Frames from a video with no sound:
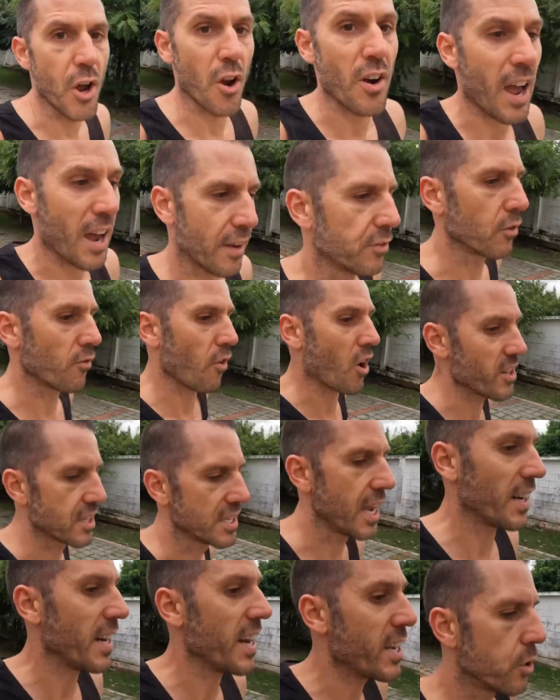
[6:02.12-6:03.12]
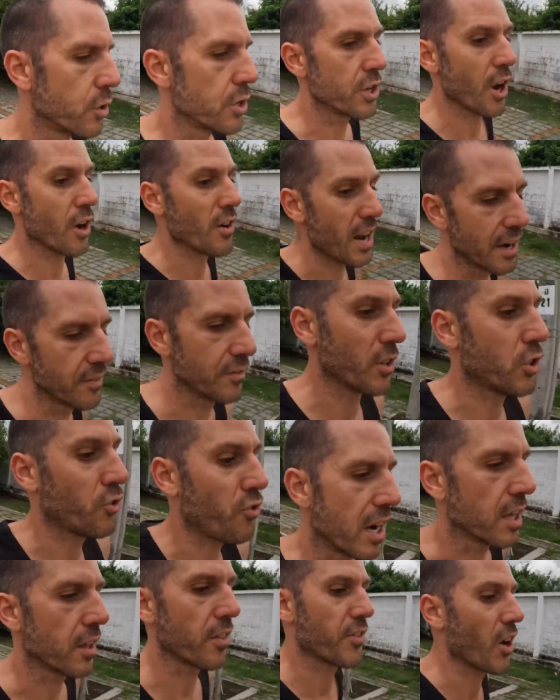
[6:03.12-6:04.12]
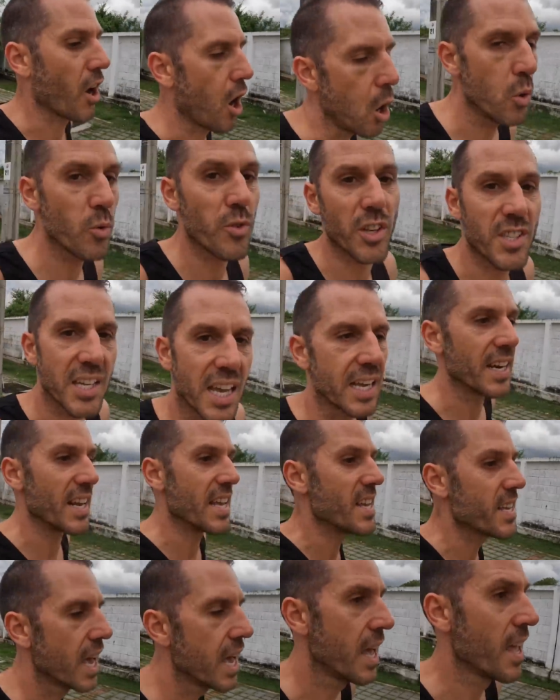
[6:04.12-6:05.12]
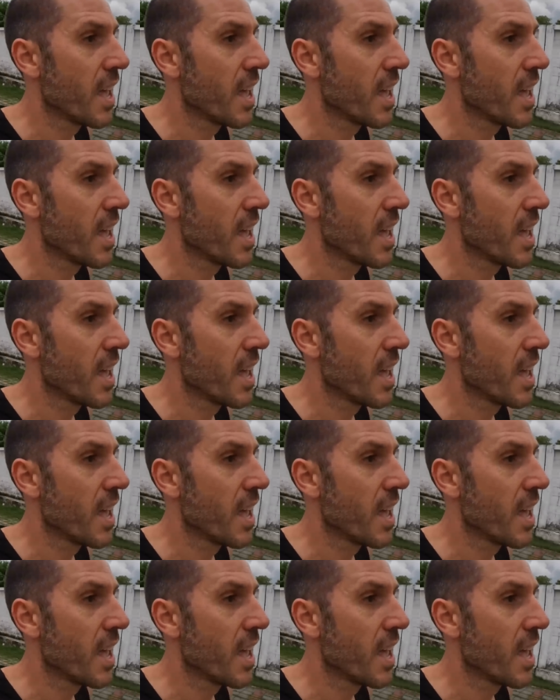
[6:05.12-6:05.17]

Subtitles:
don't have the right technique or you don't have the strength to hold the technique,